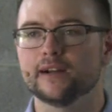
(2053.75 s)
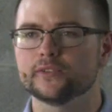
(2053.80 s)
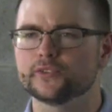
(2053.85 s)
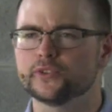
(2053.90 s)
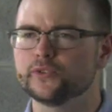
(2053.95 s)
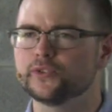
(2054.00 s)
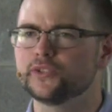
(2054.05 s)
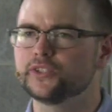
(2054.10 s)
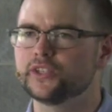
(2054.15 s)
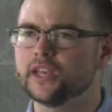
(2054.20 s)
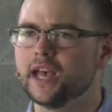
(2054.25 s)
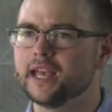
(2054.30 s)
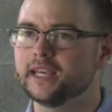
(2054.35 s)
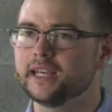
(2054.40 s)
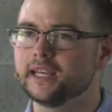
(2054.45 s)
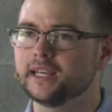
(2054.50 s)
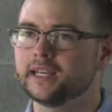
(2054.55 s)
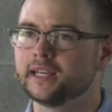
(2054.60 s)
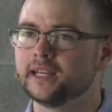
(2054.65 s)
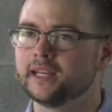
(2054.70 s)
else who's
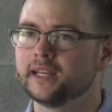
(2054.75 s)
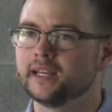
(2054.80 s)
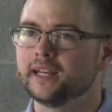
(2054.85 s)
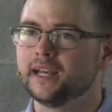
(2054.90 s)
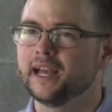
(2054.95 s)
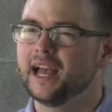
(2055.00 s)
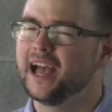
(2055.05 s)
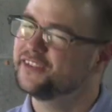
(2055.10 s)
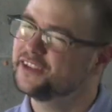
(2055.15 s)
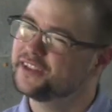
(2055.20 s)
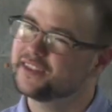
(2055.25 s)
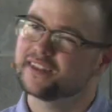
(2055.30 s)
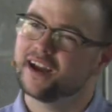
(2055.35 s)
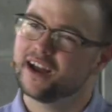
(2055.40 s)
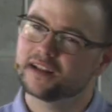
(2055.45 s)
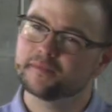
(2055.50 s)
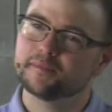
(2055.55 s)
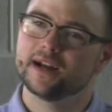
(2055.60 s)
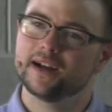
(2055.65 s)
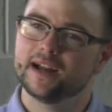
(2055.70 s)
saying, have you
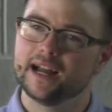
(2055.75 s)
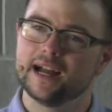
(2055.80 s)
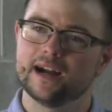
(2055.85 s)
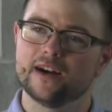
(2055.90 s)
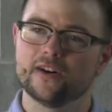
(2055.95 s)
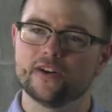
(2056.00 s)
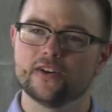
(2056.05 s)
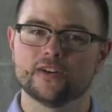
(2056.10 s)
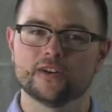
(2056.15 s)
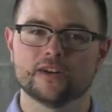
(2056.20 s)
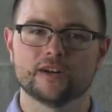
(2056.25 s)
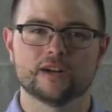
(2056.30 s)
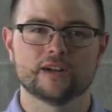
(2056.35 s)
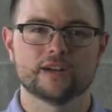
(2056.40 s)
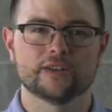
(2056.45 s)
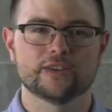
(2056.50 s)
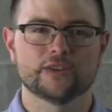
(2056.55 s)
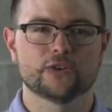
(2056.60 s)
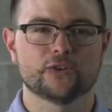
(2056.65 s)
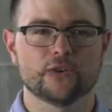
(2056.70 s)
thought about how
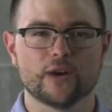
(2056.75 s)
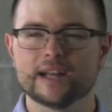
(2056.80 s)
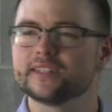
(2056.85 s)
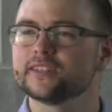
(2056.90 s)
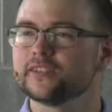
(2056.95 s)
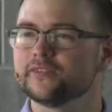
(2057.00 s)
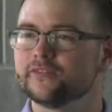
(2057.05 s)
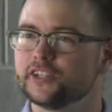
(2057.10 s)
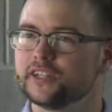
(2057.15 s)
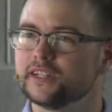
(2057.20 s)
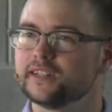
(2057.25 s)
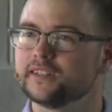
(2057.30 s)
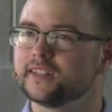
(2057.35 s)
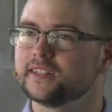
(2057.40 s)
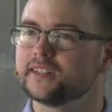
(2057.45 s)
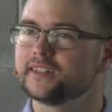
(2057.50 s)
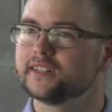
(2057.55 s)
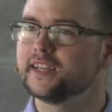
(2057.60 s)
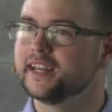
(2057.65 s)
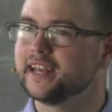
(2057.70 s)
the grace of
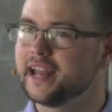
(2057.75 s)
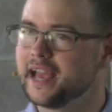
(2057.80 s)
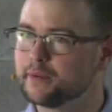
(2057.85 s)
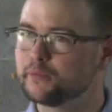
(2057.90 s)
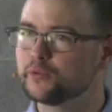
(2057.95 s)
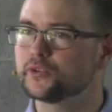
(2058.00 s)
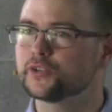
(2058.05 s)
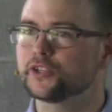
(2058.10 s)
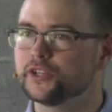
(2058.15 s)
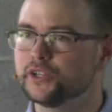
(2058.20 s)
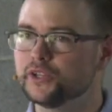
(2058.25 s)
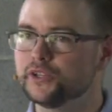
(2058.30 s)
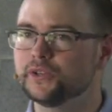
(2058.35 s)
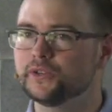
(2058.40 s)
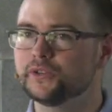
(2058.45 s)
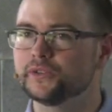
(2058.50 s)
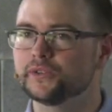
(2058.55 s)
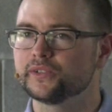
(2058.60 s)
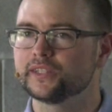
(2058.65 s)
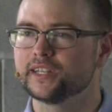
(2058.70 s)
Jesus enables
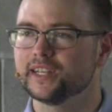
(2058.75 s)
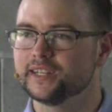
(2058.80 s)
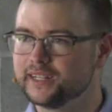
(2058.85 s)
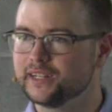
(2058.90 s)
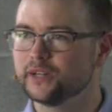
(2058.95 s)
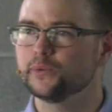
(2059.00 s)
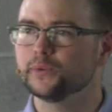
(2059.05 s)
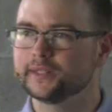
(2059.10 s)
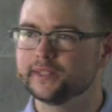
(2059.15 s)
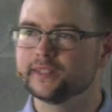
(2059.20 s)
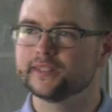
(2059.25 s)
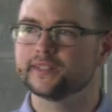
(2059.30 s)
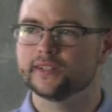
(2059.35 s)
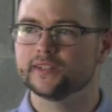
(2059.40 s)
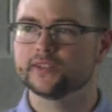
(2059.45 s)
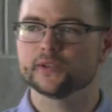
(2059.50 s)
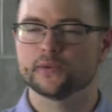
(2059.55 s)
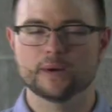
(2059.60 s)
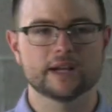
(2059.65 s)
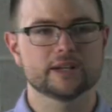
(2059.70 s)
you to deal with this
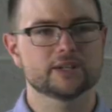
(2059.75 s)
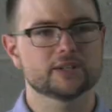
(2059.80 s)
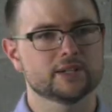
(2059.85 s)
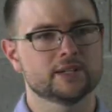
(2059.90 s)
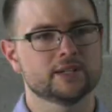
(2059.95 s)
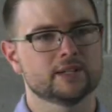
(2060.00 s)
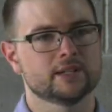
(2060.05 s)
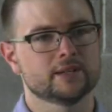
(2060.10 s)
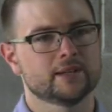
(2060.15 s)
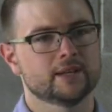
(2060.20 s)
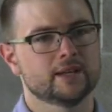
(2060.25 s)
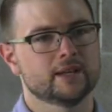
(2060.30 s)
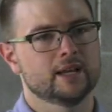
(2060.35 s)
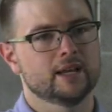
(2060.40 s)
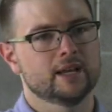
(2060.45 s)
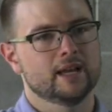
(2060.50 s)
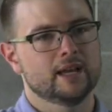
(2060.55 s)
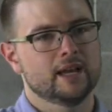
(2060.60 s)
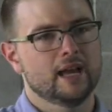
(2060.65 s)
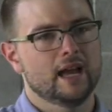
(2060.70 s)
situation?
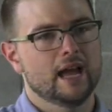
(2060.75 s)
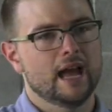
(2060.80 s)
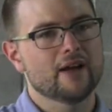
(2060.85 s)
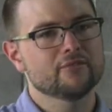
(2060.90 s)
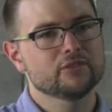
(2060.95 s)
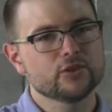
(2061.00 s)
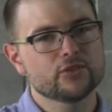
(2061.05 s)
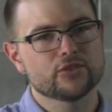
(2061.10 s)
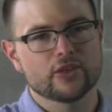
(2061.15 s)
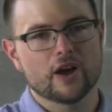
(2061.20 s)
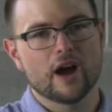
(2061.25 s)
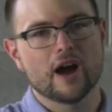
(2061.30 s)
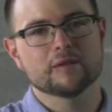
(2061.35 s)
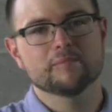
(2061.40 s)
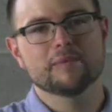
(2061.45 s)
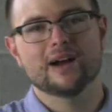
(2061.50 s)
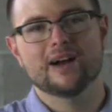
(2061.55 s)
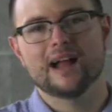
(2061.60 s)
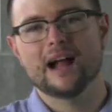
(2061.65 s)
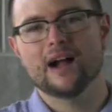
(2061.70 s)
Have you thought
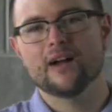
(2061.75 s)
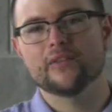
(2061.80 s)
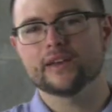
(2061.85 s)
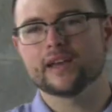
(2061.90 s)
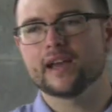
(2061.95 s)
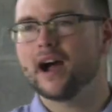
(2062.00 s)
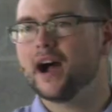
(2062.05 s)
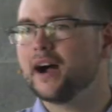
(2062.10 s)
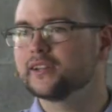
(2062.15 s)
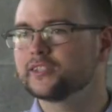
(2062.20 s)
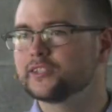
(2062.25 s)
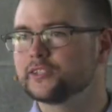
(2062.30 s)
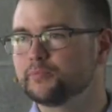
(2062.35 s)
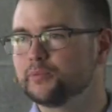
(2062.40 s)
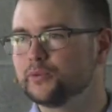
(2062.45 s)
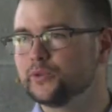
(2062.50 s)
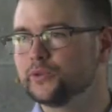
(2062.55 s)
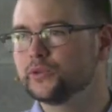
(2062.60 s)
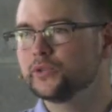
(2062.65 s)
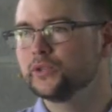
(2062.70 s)
about how the
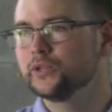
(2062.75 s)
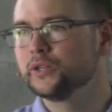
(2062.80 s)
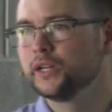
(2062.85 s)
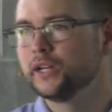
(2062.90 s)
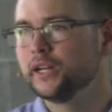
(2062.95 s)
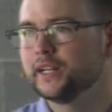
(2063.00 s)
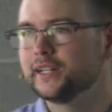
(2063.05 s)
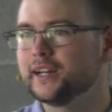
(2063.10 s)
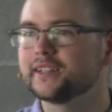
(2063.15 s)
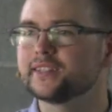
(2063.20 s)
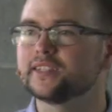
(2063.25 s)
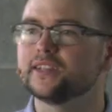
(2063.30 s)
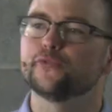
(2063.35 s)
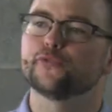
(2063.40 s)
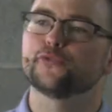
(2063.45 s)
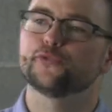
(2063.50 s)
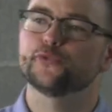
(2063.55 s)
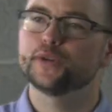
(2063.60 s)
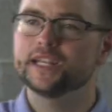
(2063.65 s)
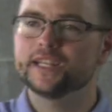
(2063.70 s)
gospel doesn't
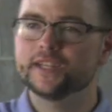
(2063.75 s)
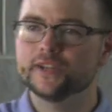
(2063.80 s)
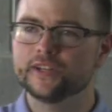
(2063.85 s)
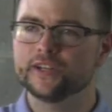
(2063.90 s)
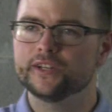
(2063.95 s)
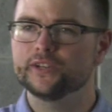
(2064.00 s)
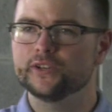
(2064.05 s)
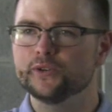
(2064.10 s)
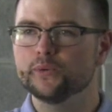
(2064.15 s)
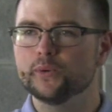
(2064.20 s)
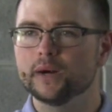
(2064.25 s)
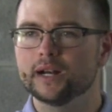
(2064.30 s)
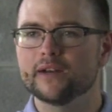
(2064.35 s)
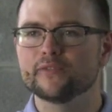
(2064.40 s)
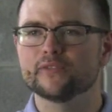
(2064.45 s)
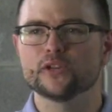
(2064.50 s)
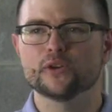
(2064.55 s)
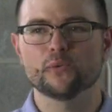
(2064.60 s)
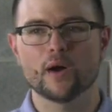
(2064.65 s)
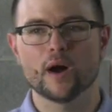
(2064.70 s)
free you to do
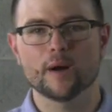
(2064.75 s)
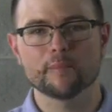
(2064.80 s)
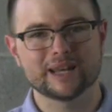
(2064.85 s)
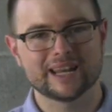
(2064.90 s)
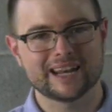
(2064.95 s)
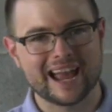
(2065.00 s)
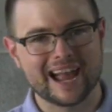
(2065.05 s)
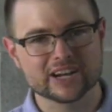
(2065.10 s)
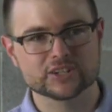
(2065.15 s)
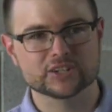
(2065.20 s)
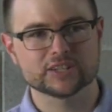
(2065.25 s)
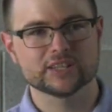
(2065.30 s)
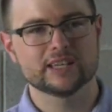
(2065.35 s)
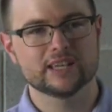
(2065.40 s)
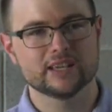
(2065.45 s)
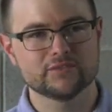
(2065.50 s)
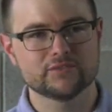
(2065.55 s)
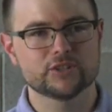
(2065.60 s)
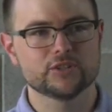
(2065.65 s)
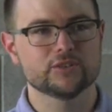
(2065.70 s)
whatever you want, but it actually
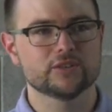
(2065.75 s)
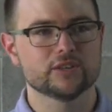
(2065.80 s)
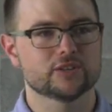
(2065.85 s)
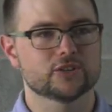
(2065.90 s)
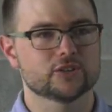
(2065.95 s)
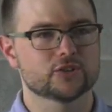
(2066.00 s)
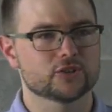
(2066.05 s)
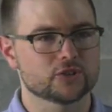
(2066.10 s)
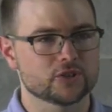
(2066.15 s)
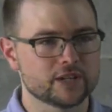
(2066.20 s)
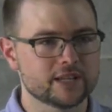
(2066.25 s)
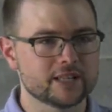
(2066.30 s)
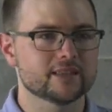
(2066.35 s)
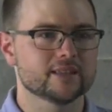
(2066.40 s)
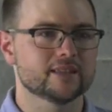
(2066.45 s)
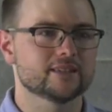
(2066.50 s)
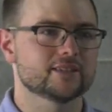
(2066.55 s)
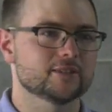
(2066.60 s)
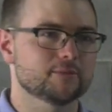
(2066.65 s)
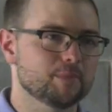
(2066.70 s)
gives you the
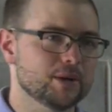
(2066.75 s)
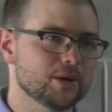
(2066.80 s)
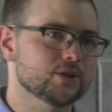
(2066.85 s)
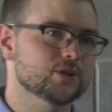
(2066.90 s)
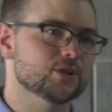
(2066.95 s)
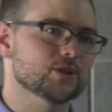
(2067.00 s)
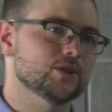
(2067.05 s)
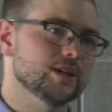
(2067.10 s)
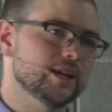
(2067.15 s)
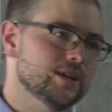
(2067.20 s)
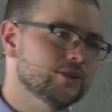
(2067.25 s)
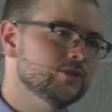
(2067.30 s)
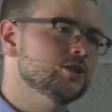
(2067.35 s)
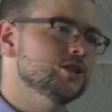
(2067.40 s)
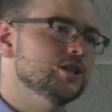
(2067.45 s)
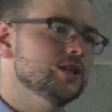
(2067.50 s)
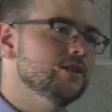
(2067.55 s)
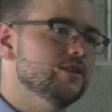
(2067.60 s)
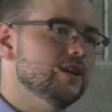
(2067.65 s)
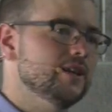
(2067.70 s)
strength and spiritual
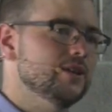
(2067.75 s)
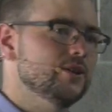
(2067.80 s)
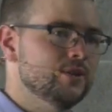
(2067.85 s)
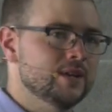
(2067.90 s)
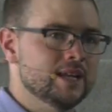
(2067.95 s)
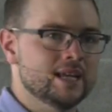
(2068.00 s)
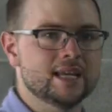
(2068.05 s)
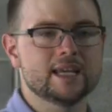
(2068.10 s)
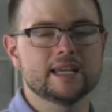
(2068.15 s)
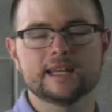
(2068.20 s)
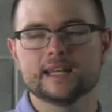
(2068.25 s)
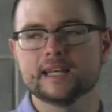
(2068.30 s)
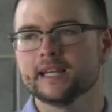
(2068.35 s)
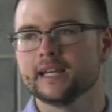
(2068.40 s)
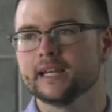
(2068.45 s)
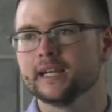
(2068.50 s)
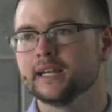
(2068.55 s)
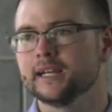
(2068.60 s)
energy that you need